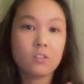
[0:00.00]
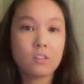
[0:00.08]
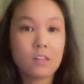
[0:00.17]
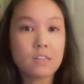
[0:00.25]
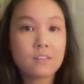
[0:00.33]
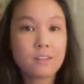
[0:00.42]
So
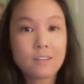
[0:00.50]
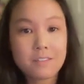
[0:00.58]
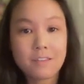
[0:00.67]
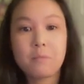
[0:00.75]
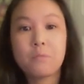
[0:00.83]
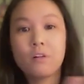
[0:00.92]
that's an
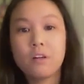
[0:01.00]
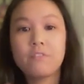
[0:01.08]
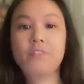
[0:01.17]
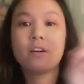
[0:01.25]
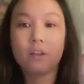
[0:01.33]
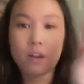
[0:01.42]
example of
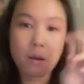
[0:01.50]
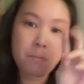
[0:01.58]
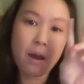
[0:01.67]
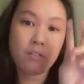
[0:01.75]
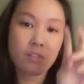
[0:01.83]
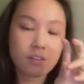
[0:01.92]
an
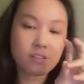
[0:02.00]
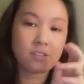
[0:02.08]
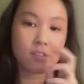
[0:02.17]
about this